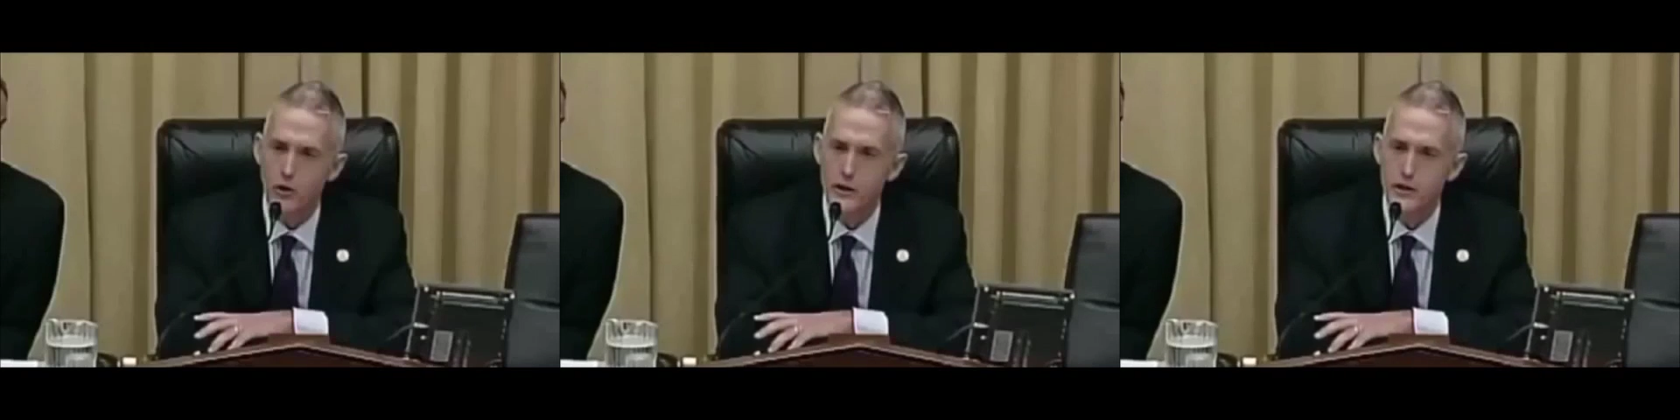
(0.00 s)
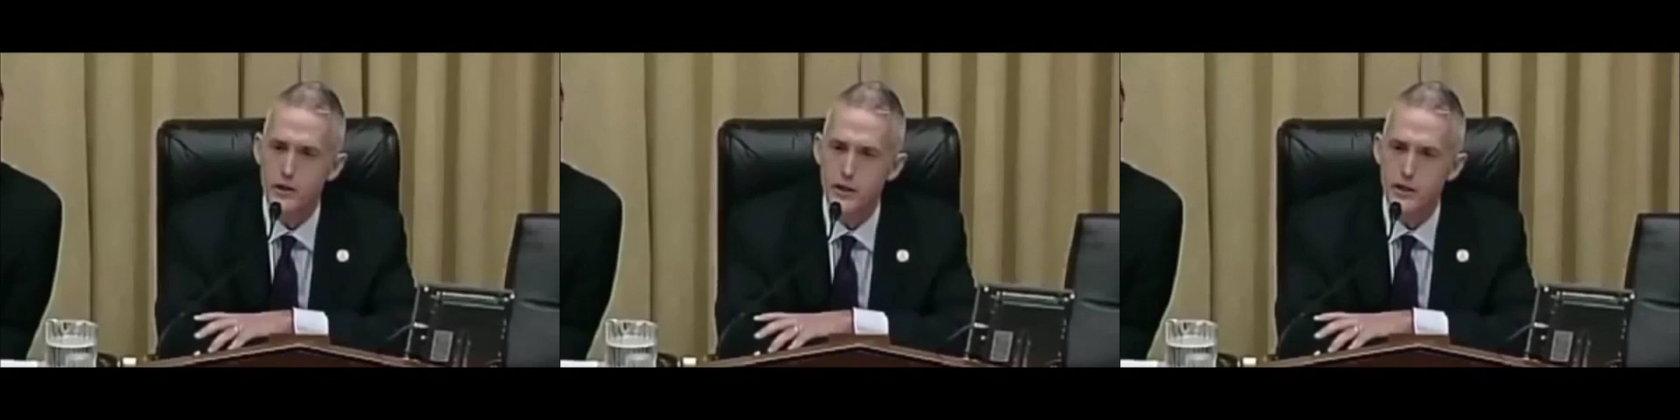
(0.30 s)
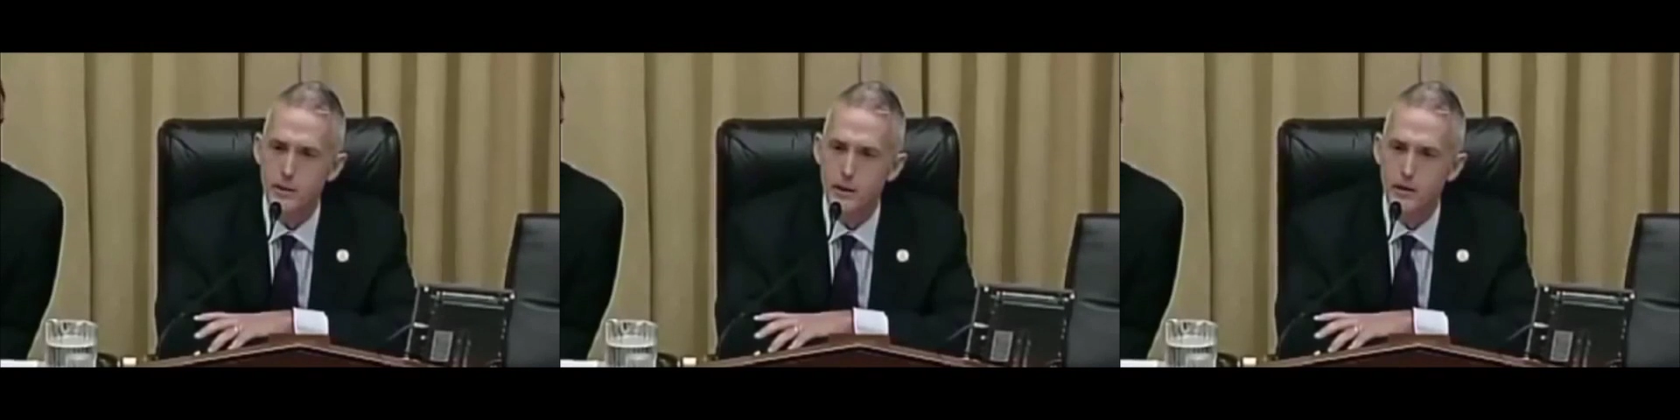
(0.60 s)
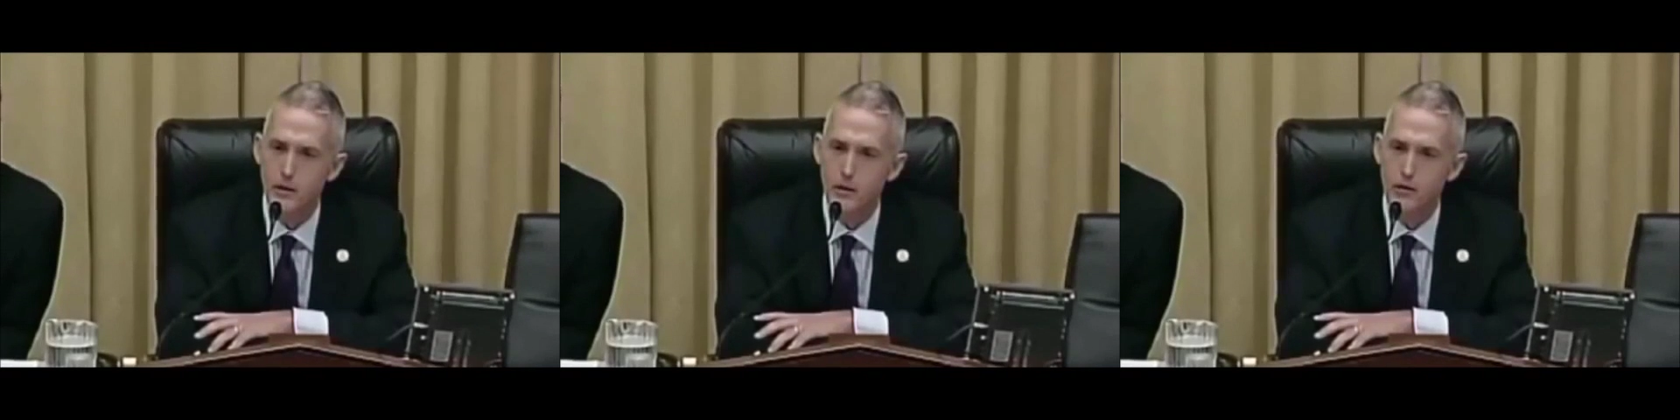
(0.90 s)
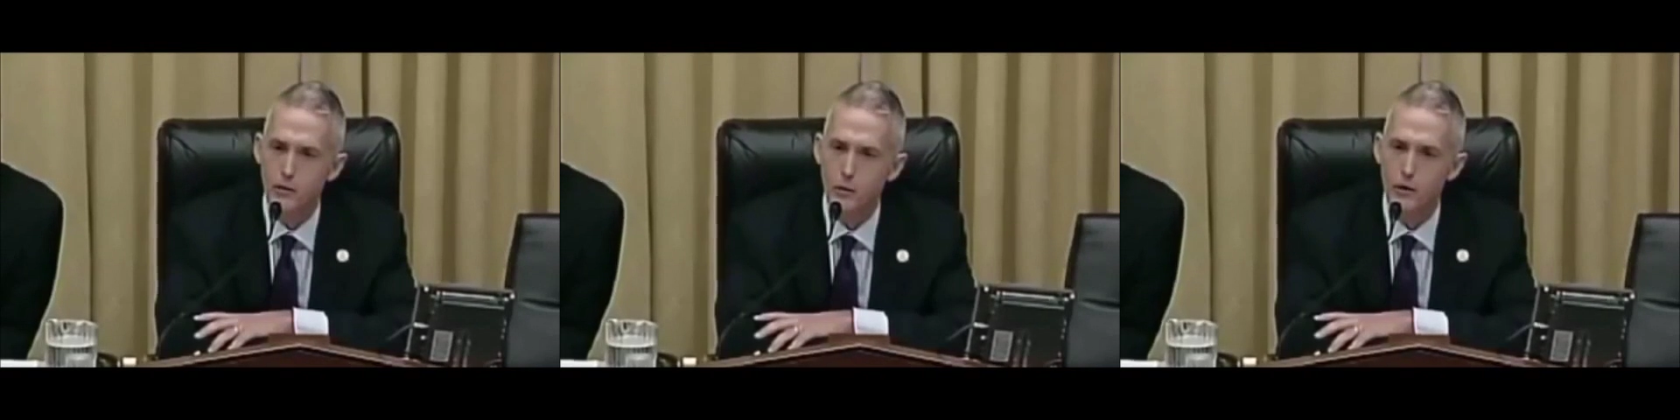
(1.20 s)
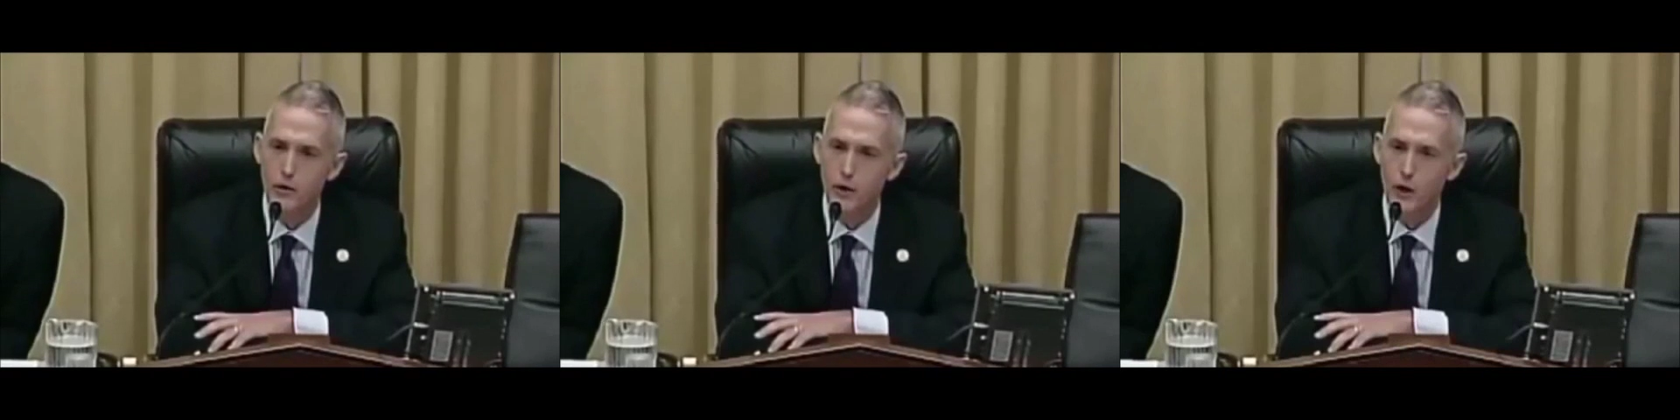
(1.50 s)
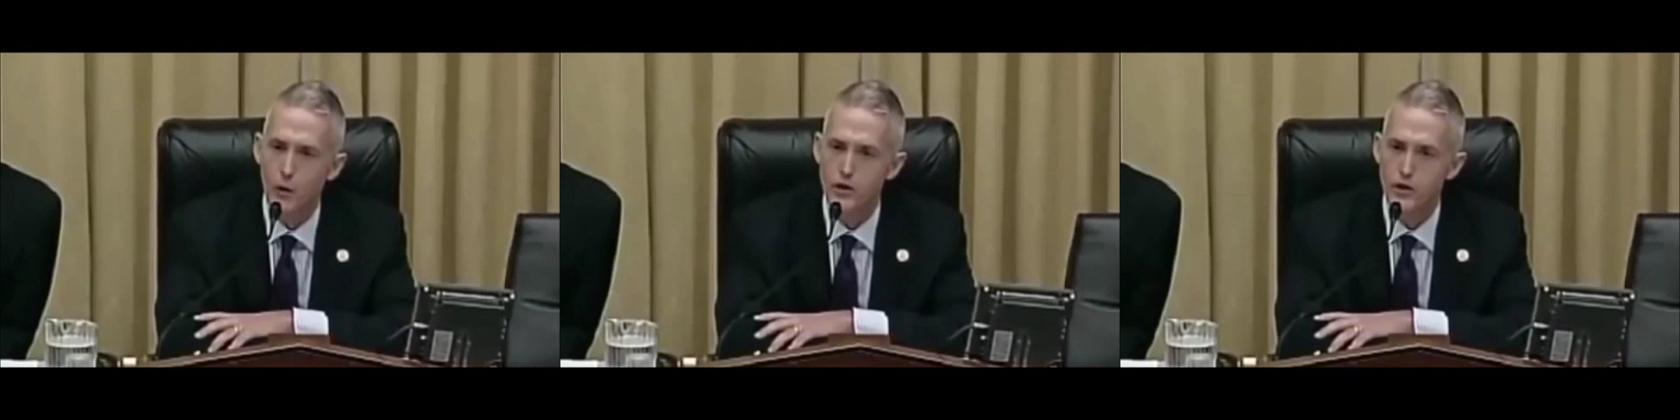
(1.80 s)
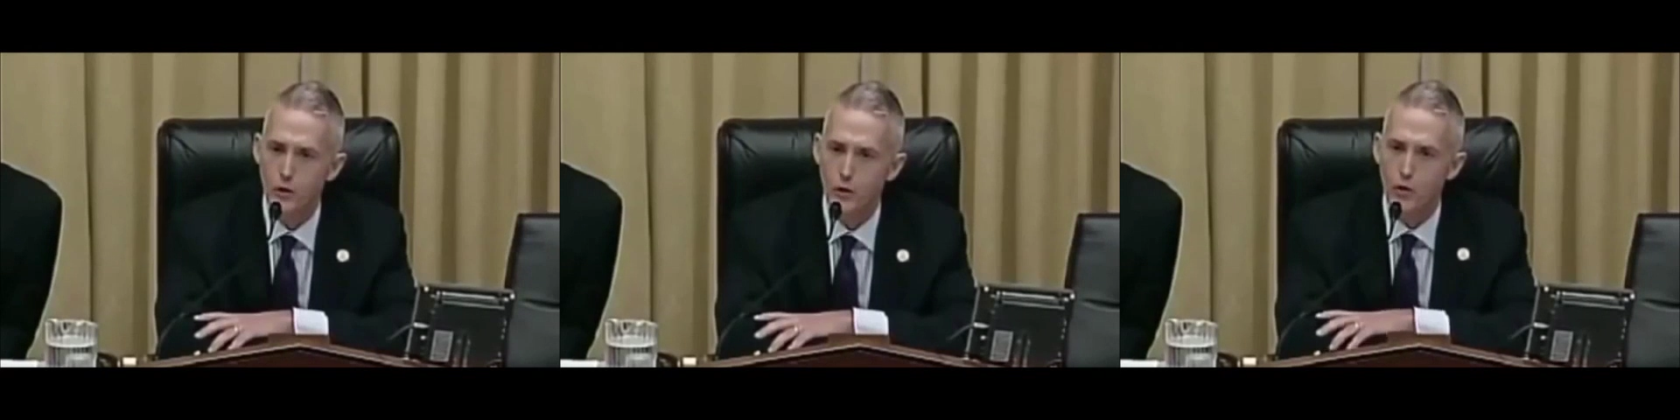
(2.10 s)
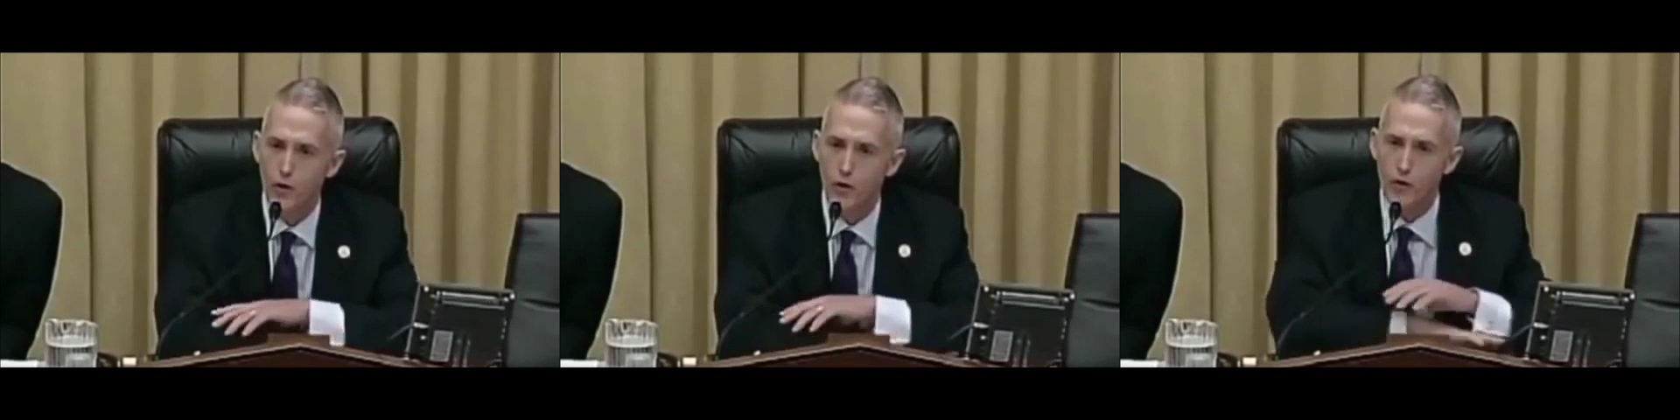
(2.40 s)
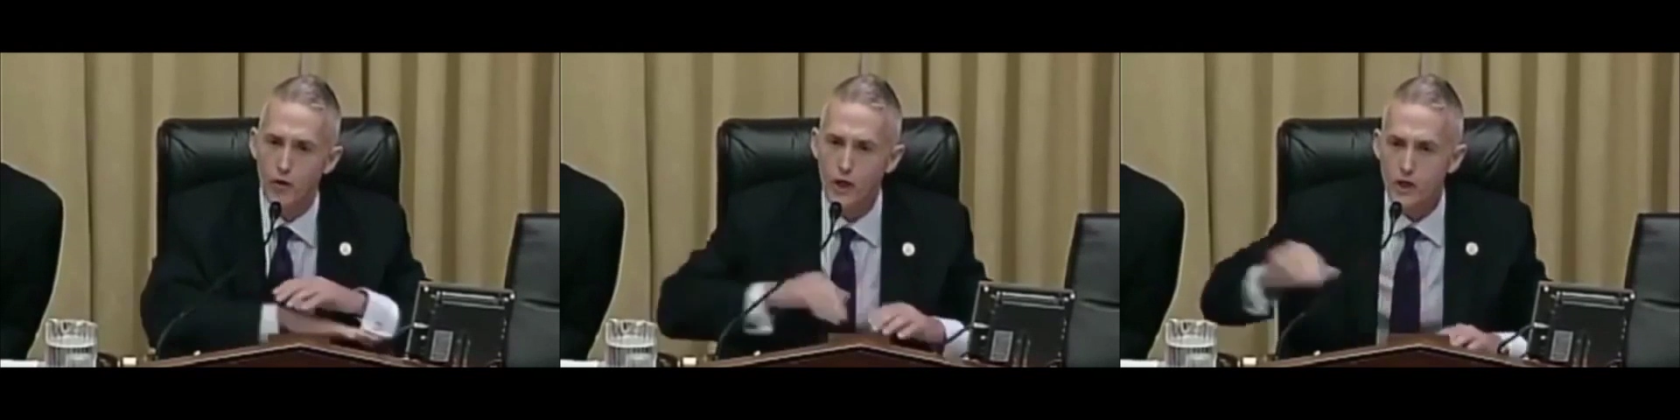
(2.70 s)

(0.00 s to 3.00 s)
trades emails with Lois Lerner